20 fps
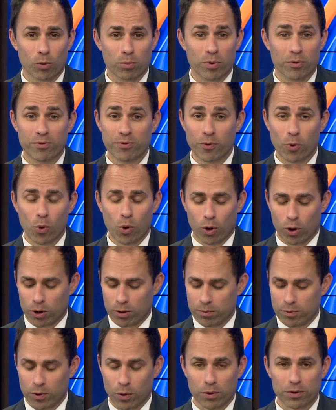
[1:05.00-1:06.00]

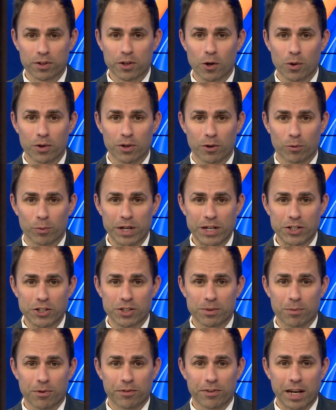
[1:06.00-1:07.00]
before North Dakota reached
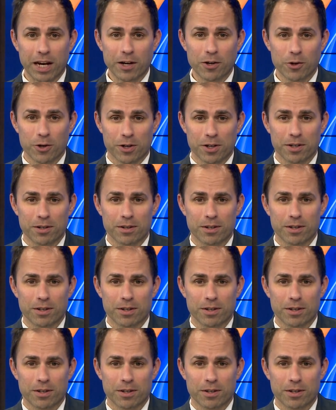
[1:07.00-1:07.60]
statehood.